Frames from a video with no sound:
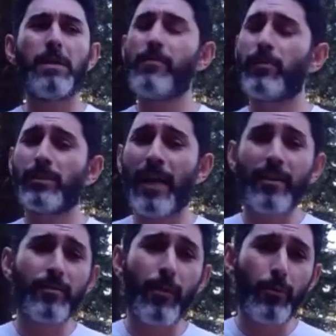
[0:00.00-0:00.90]
If you're
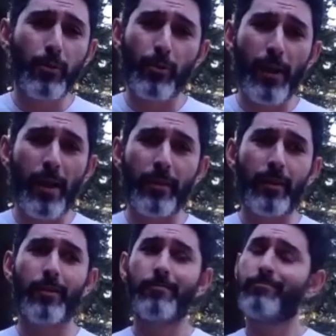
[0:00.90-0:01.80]
satisfied with your
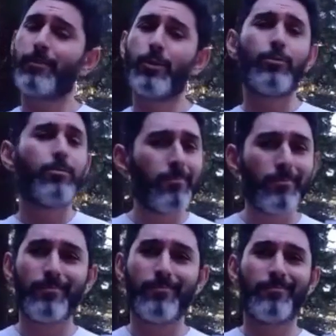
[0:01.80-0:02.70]
reality, cool,
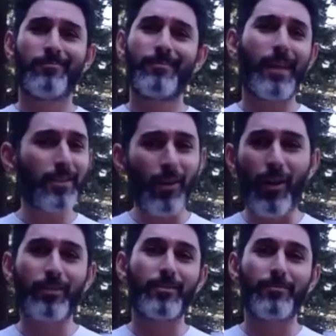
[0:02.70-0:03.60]
that's awesome.